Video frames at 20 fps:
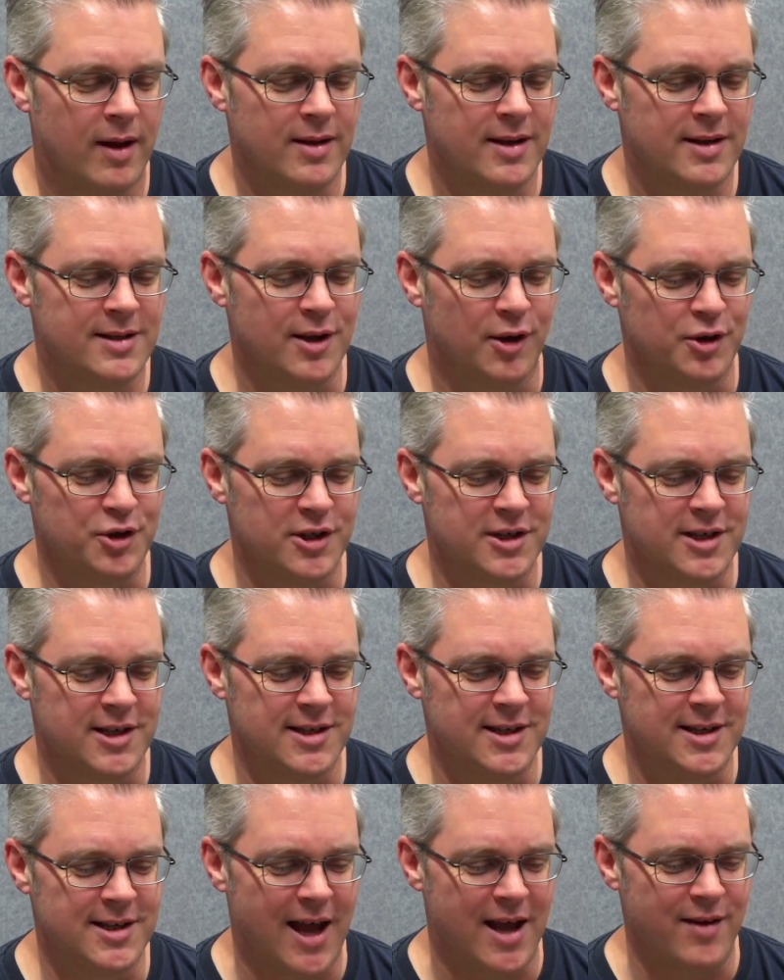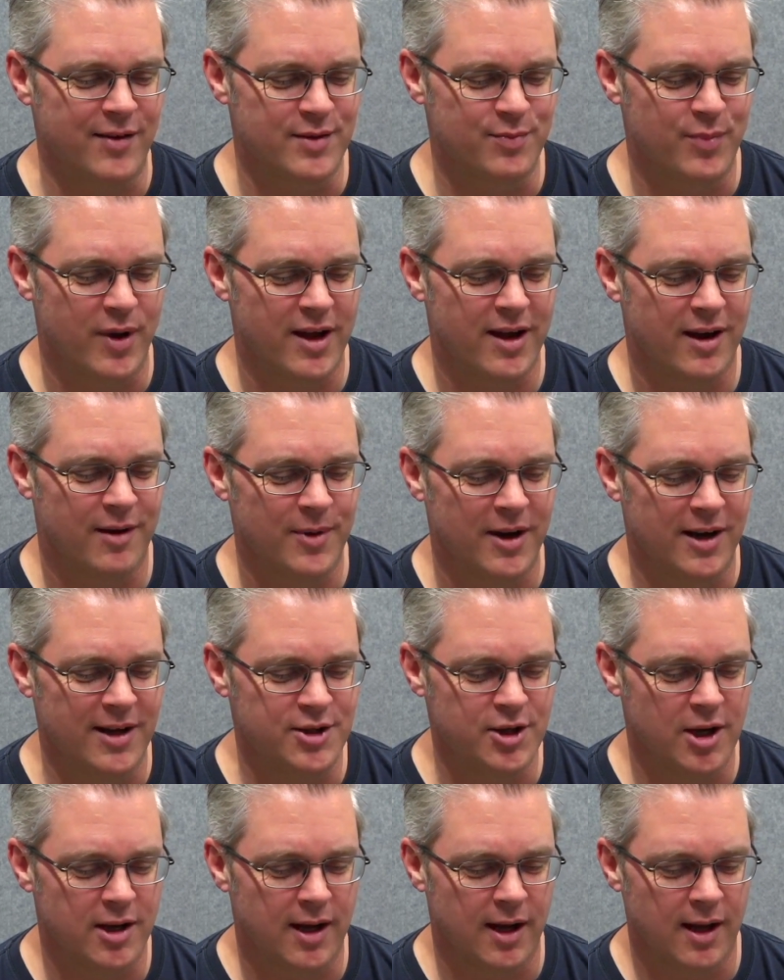It's not just because he gave us beer. I'm only
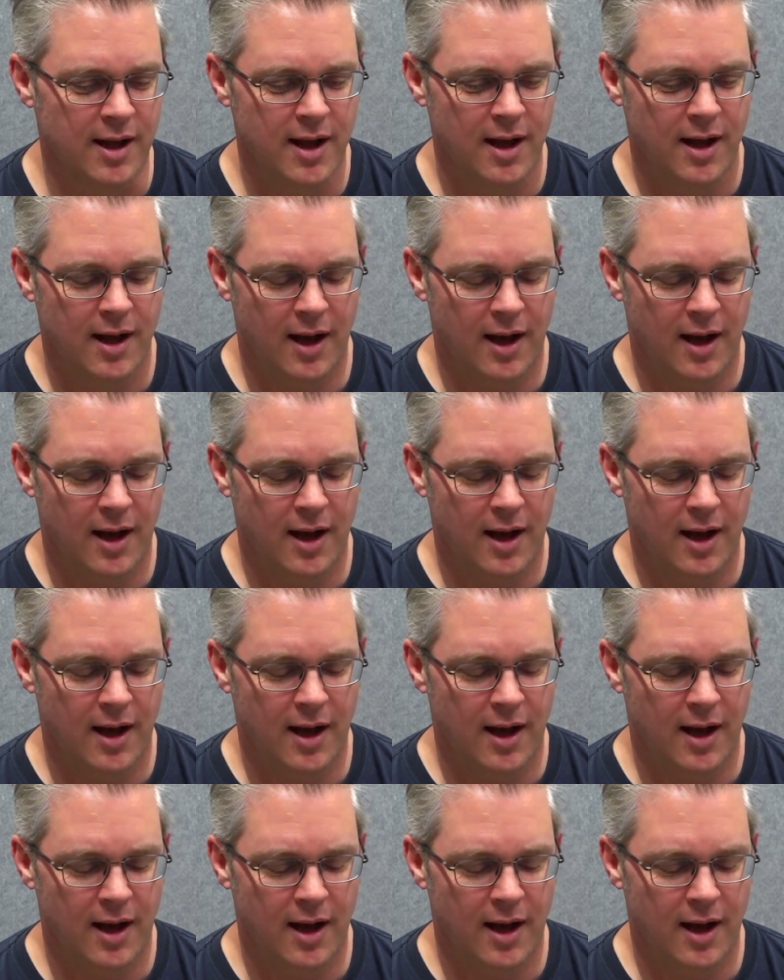joking.